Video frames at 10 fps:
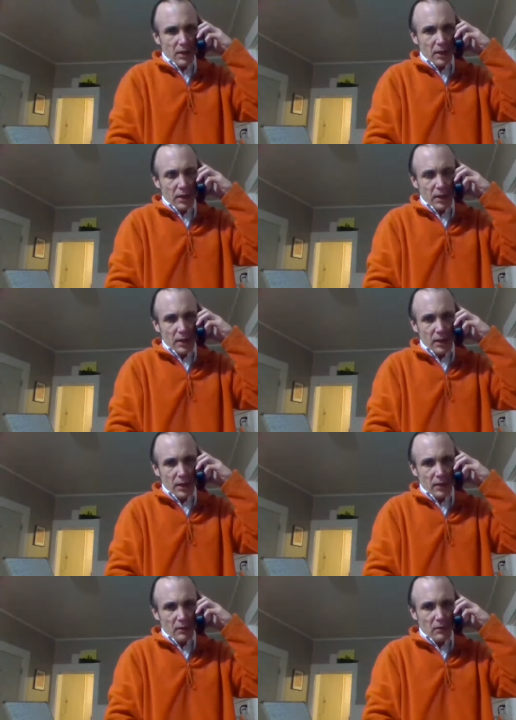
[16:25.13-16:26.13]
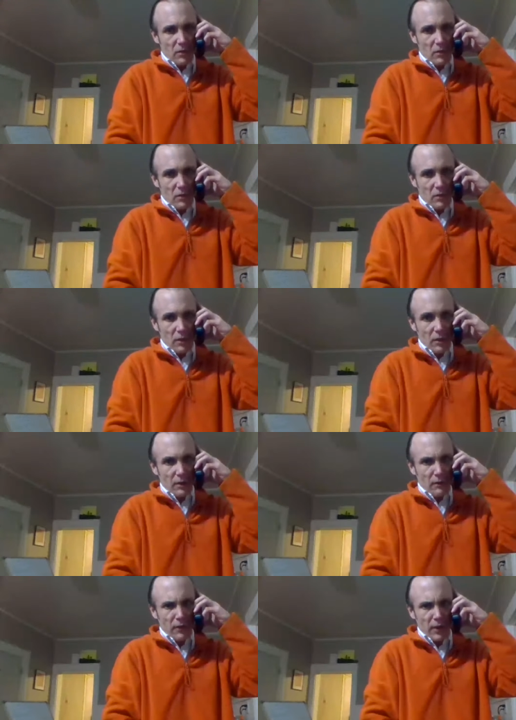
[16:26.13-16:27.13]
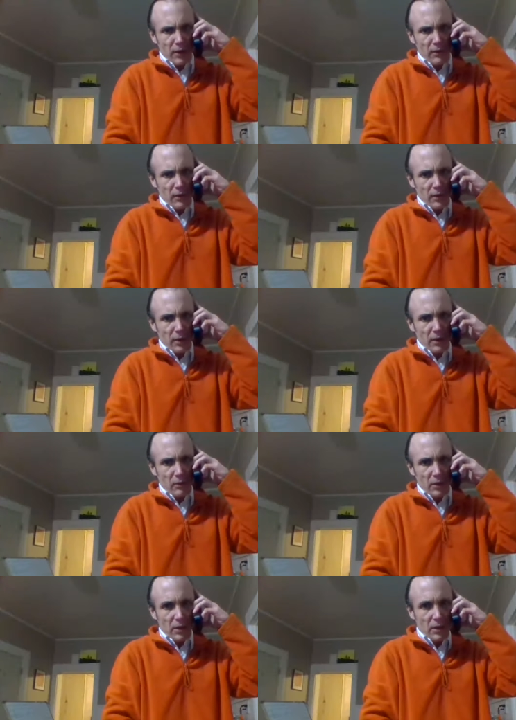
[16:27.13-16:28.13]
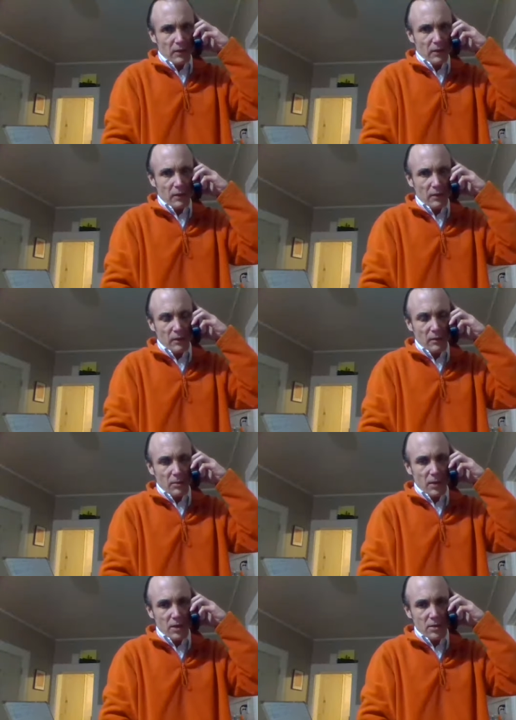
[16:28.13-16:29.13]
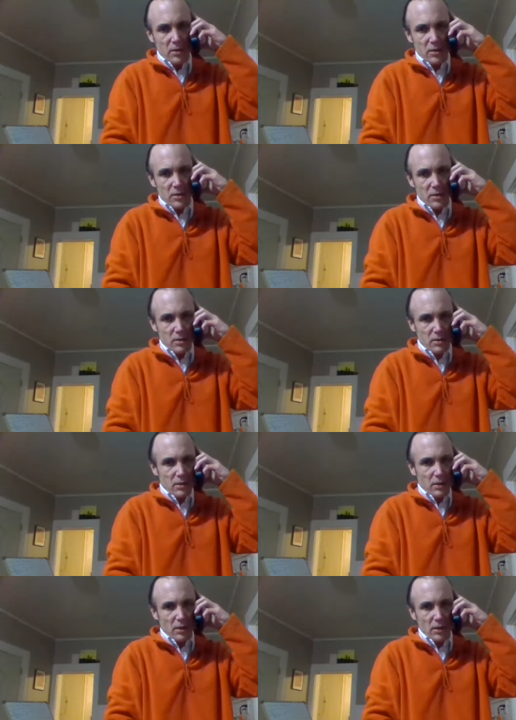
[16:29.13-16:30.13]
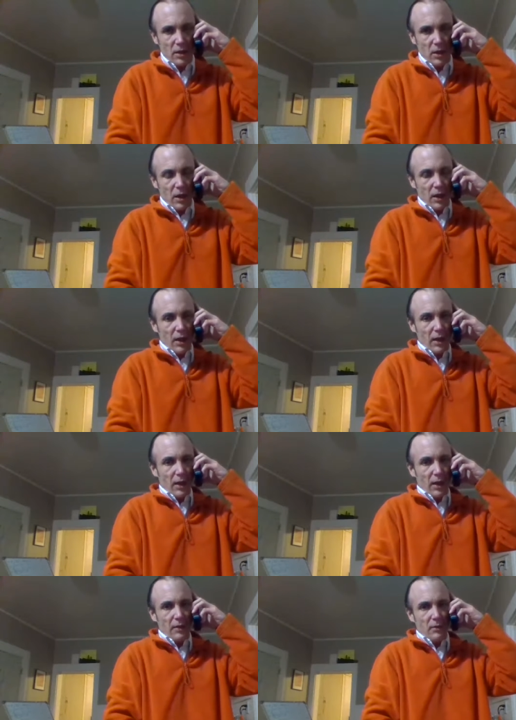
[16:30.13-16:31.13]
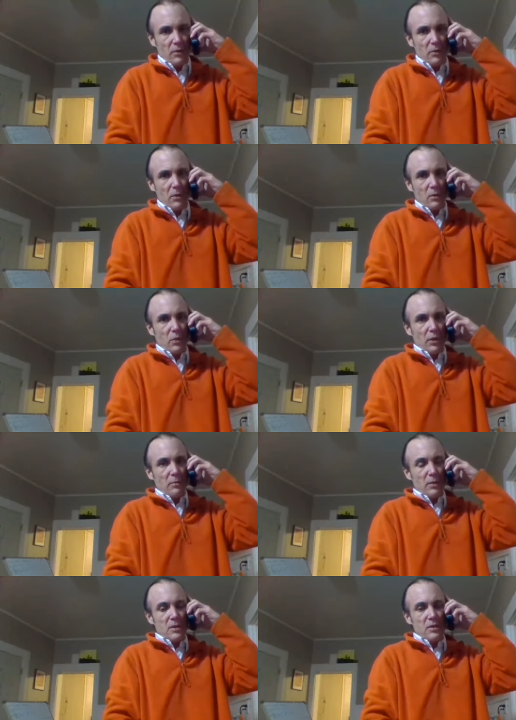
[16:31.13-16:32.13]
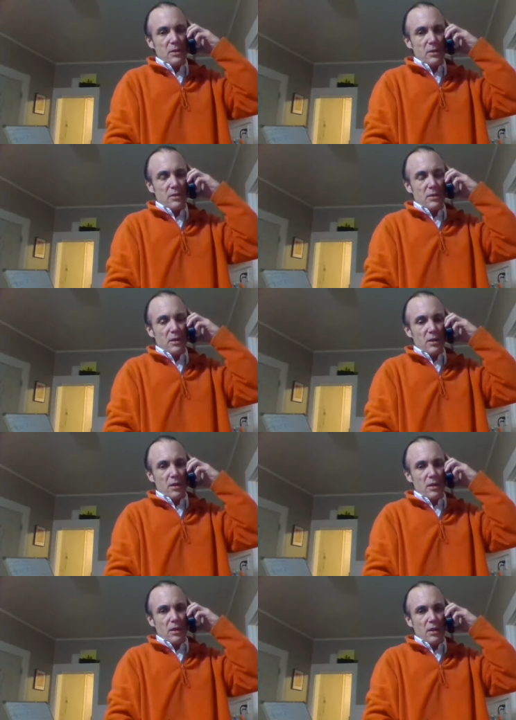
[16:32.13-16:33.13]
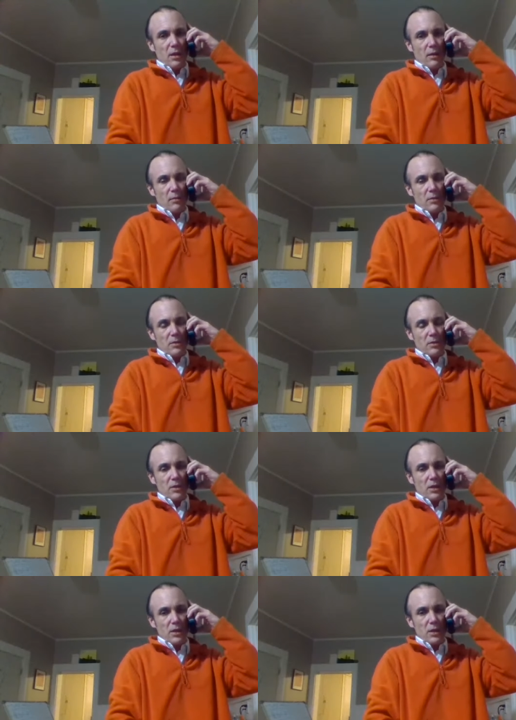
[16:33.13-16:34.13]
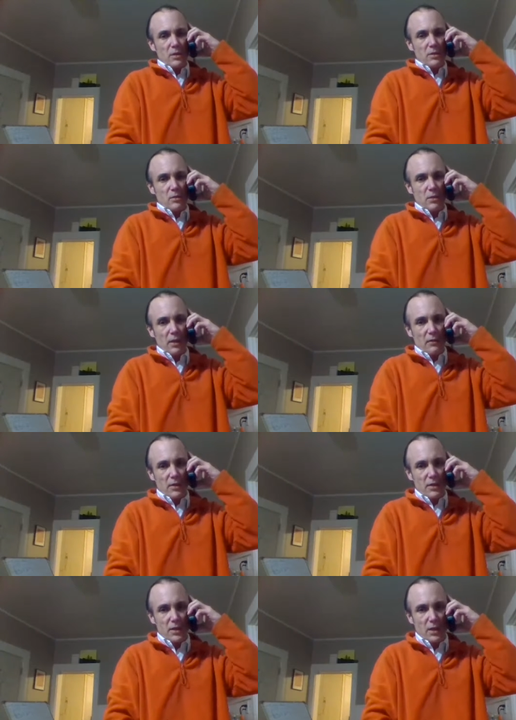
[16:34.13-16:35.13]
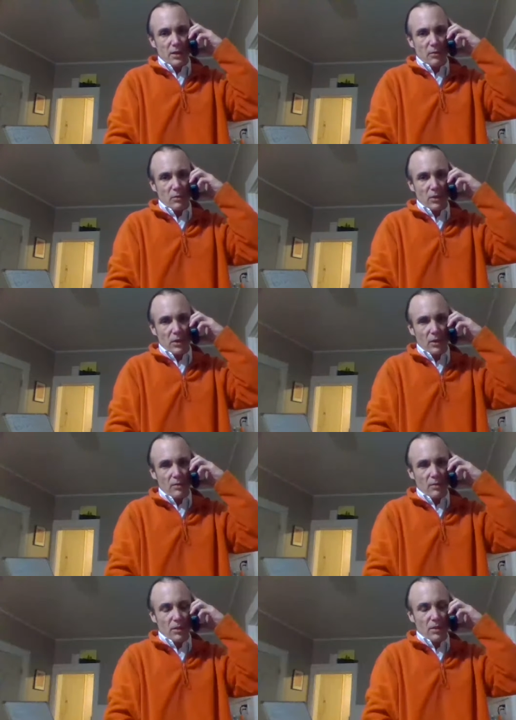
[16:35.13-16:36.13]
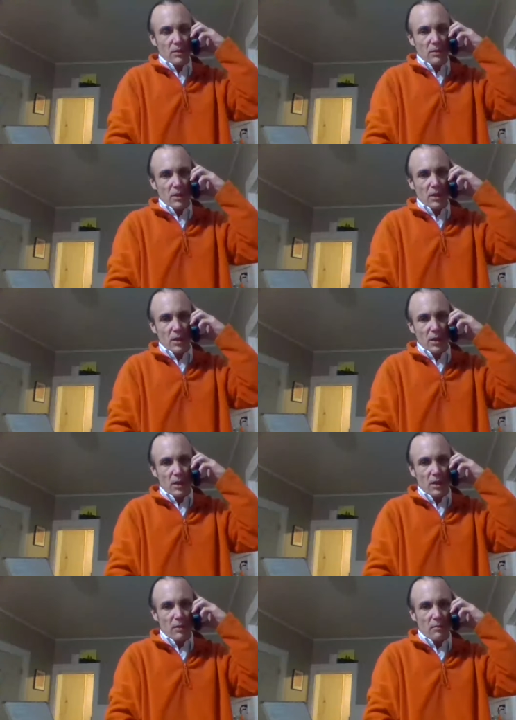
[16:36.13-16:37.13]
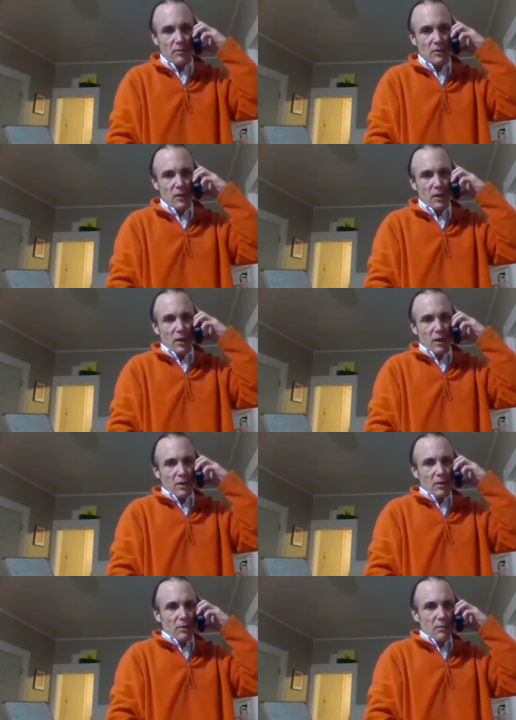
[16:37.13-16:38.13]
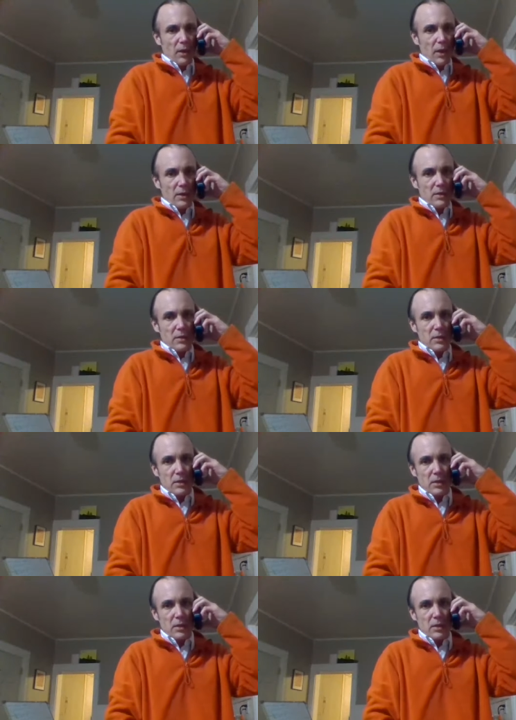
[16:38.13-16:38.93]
and solidify everything with this is the patience until we miss the opportunities. So we'll have to take them when the opportunity comes. But